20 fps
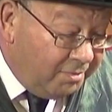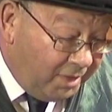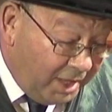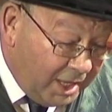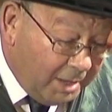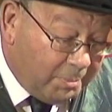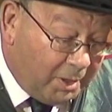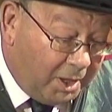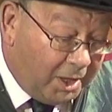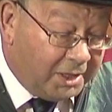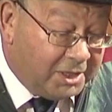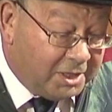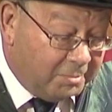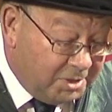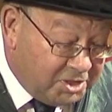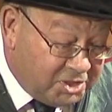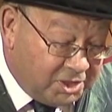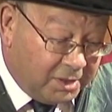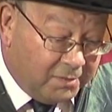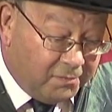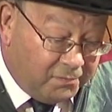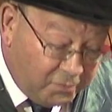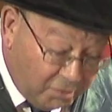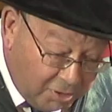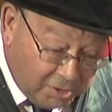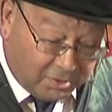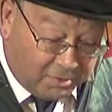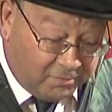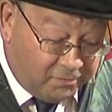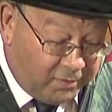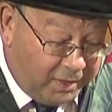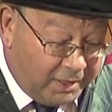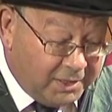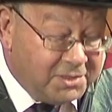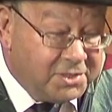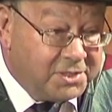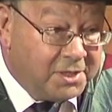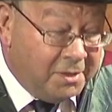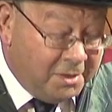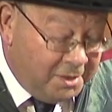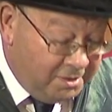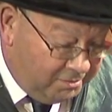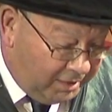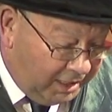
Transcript: thereby committing a further offence,